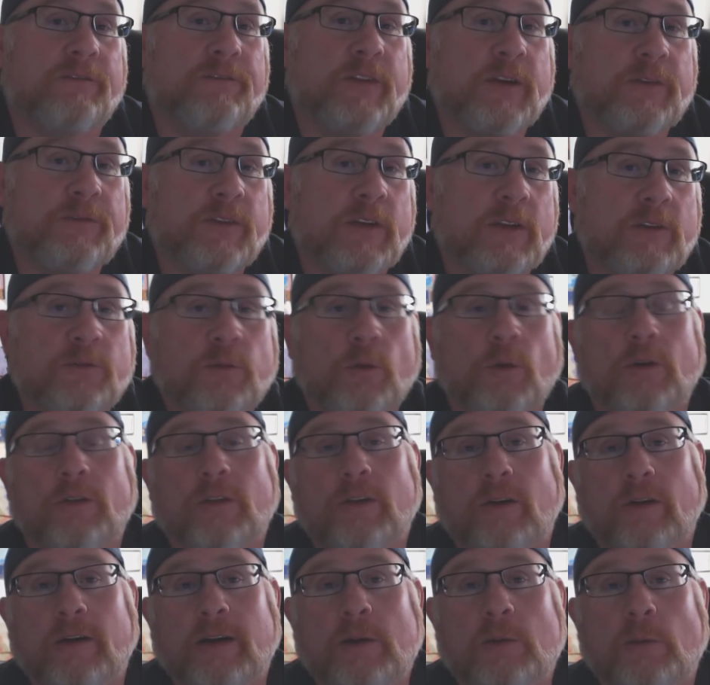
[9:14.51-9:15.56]

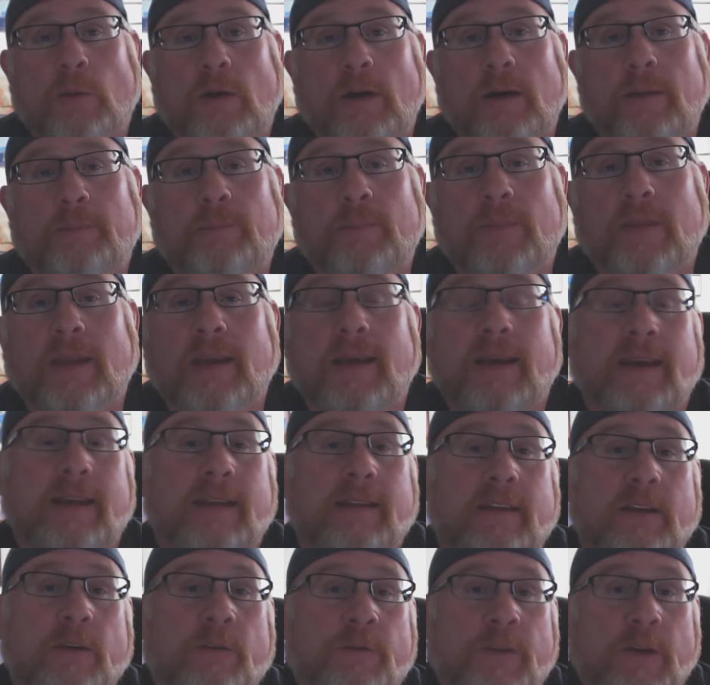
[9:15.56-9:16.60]
54.31
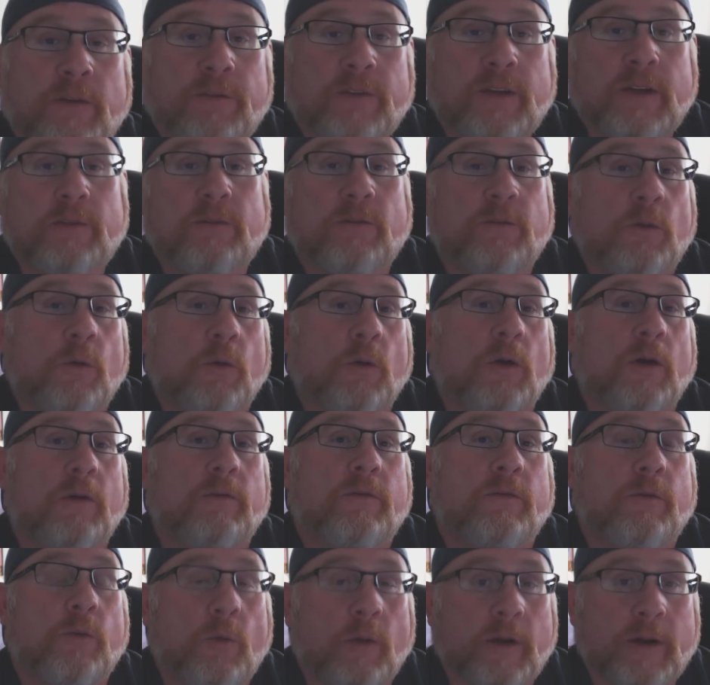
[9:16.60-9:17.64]
to
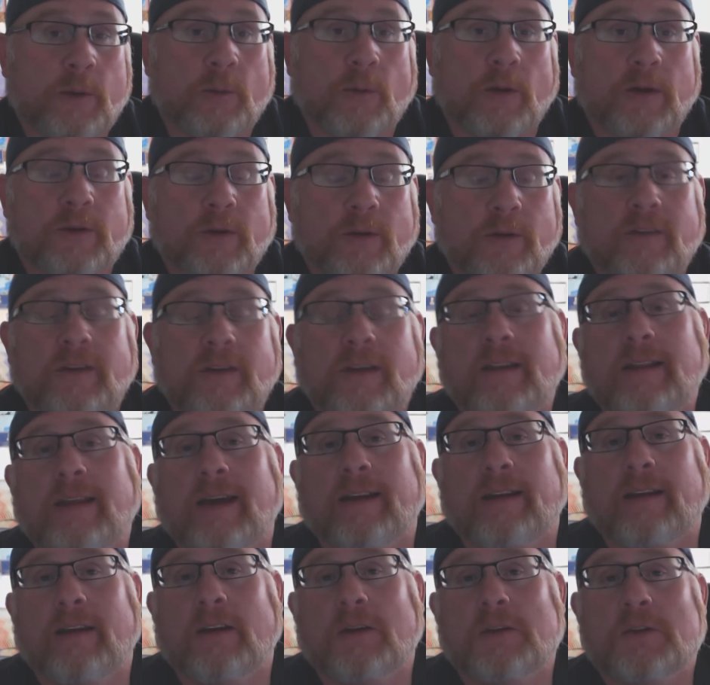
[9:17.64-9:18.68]
54.41. You'll see
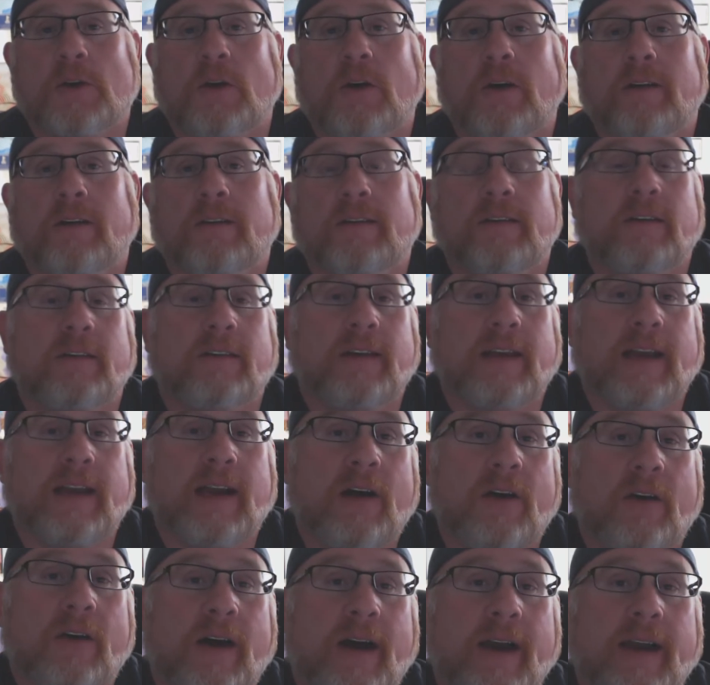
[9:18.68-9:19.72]
that in the charts, and you see
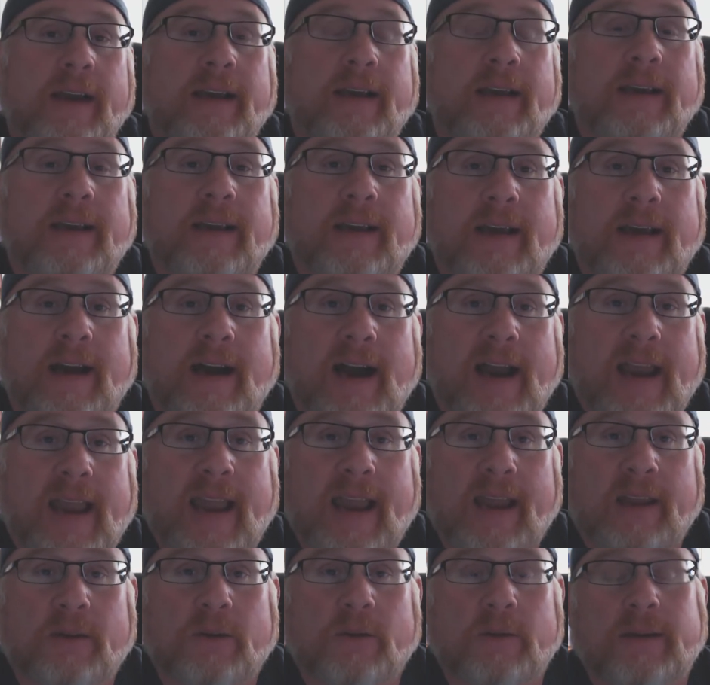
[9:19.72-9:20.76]
how I
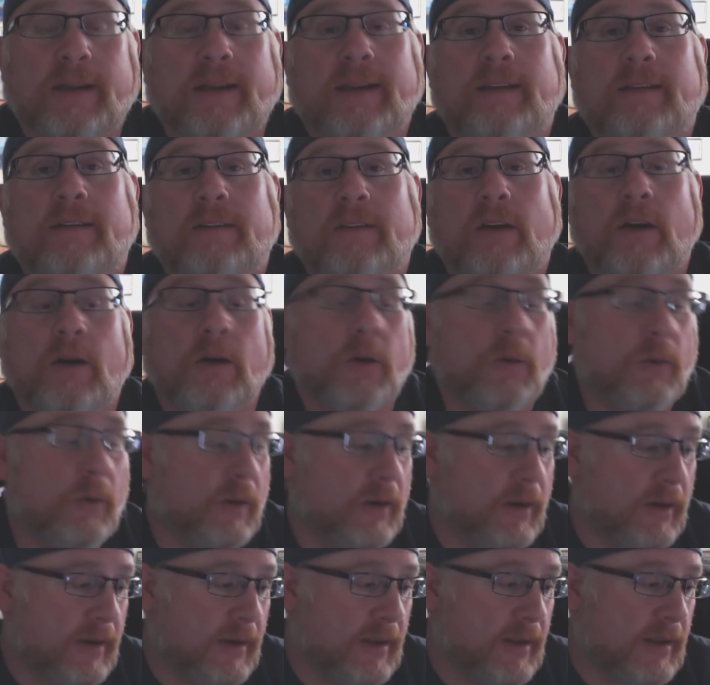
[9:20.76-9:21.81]
handled it. So
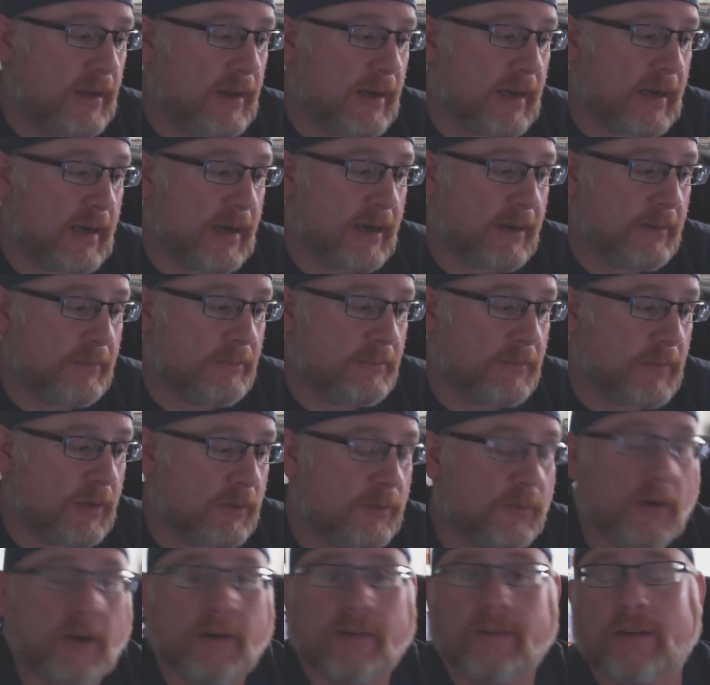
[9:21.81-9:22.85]
as
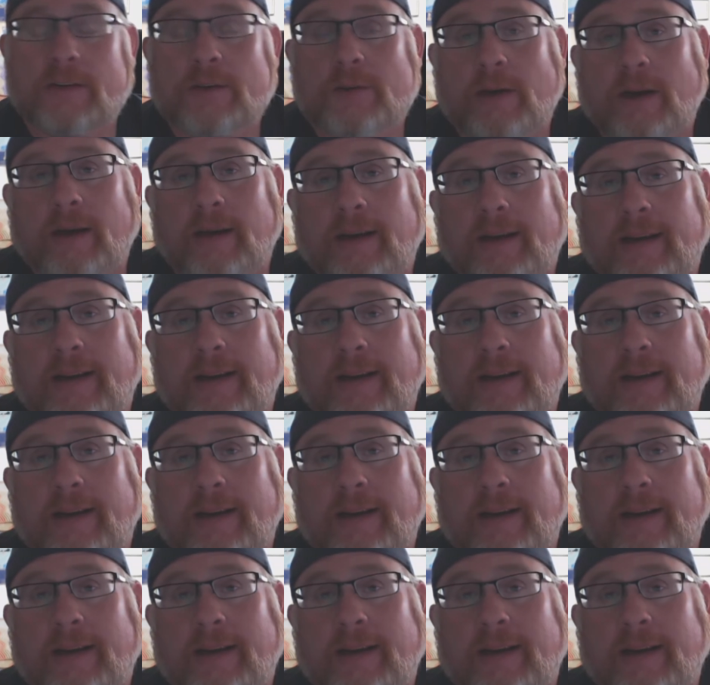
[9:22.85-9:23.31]
far as the trading